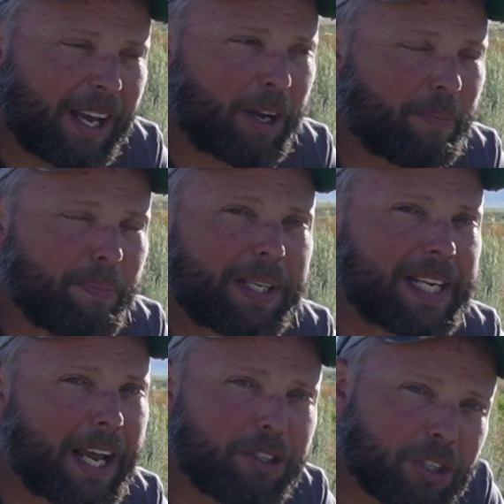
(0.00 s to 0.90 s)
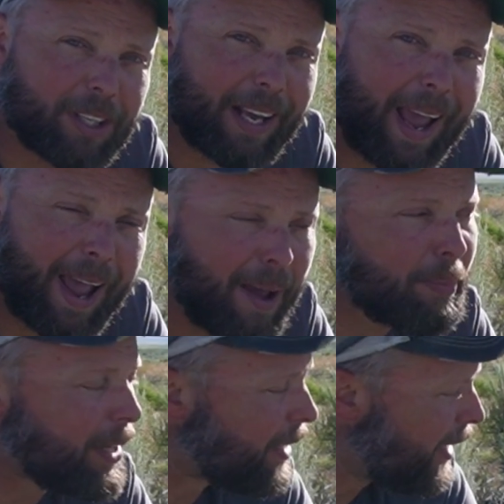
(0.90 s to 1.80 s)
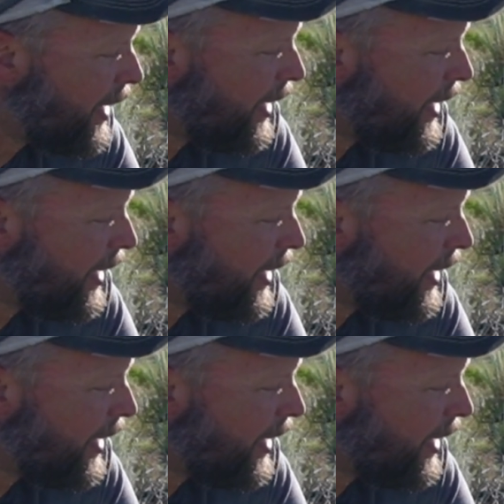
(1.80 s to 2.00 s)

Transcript: that could potentially happen.